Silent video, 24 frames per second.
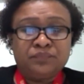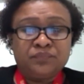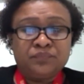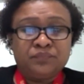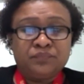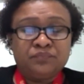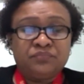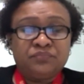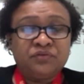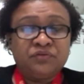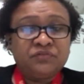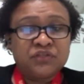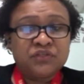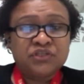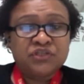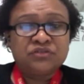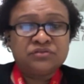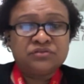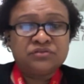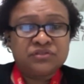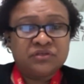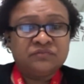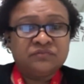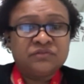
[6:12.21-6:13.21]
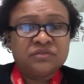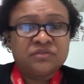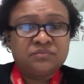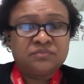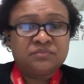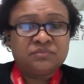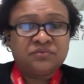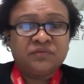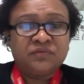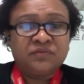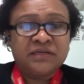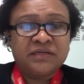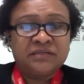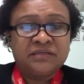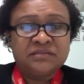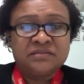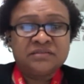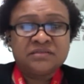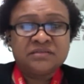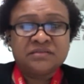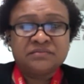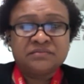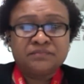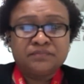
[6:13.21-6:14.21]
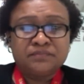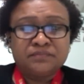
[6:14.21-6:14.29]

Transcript: professional service providers,